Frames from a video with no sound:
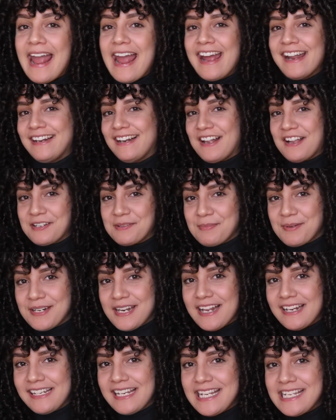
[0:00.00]
And last but
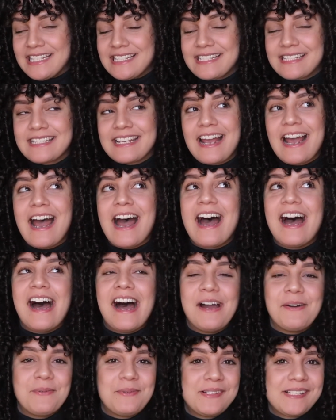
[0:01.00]
not least,
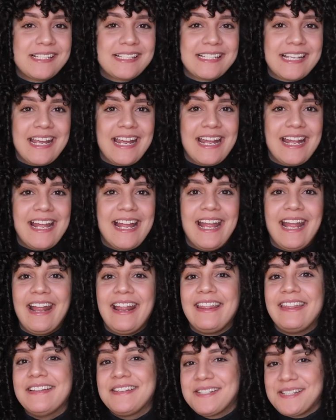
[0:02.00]
I would say
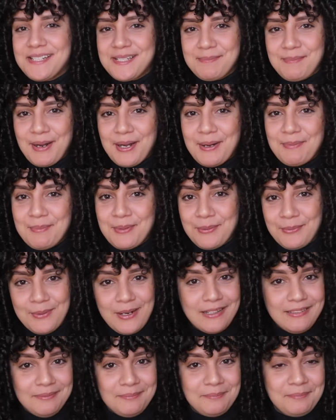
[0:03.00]
this is my number
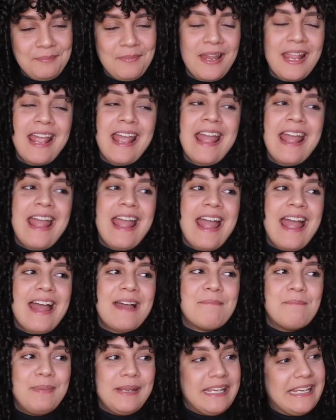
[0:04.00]
one.
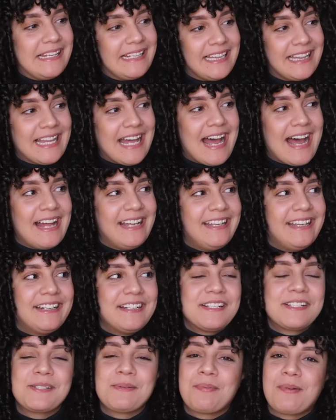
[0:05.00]
Being that it
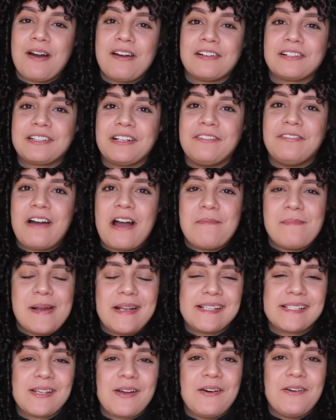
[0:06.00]
is the product I found
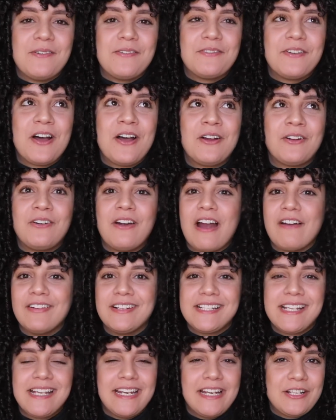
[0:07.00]
myself
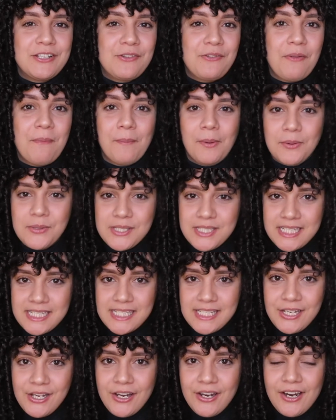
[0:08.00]
gravitating to the most
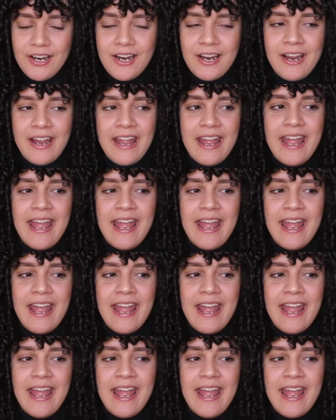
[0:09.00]
this year.